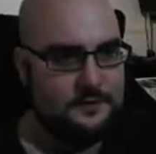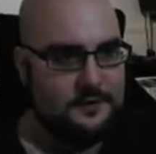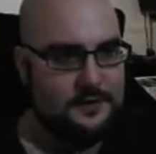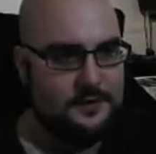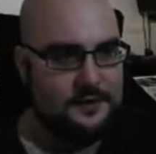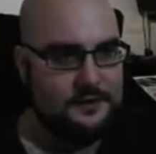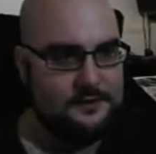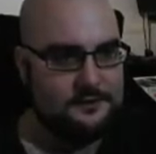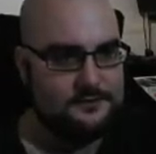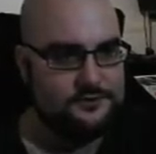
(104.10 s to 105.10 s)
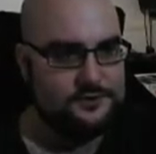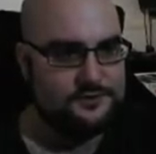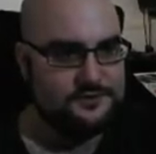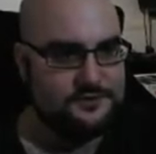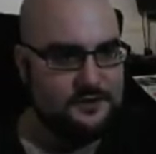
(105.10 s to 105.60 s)
And
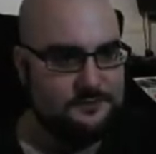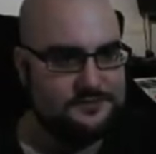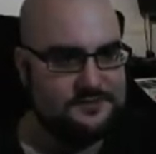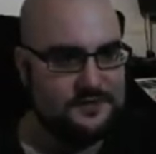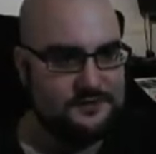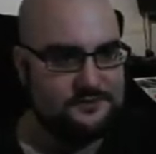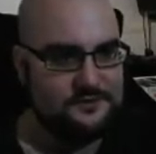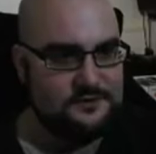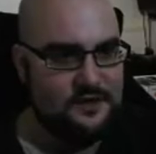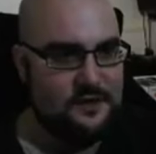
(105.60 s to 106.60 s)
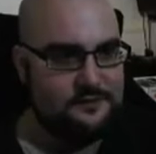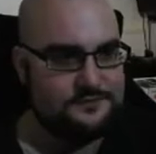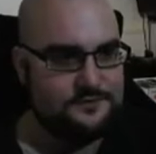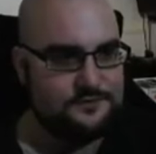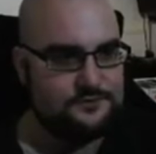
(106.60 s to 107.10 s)
just an upstairs loft.
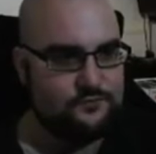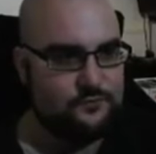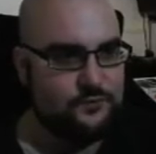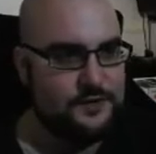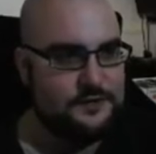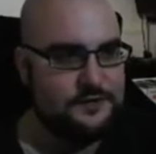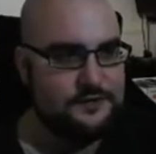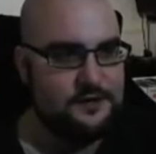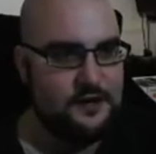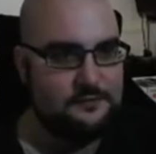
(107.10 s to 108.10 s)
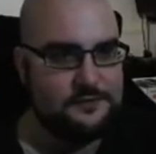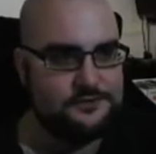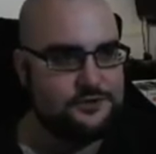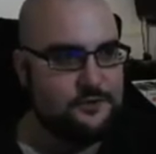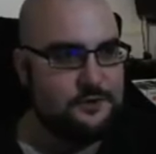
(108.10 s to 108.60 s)
So there's really not
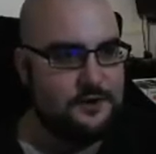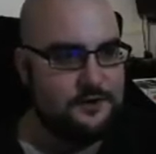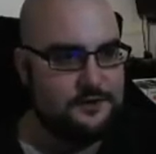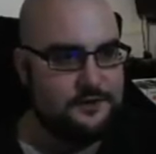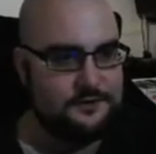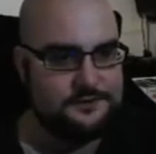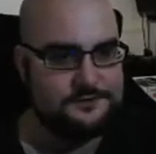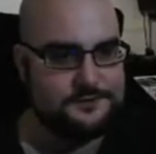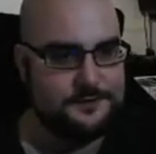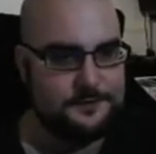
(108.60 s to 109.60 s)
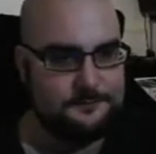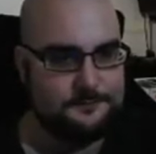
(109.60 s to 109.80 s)
much going on here, is there?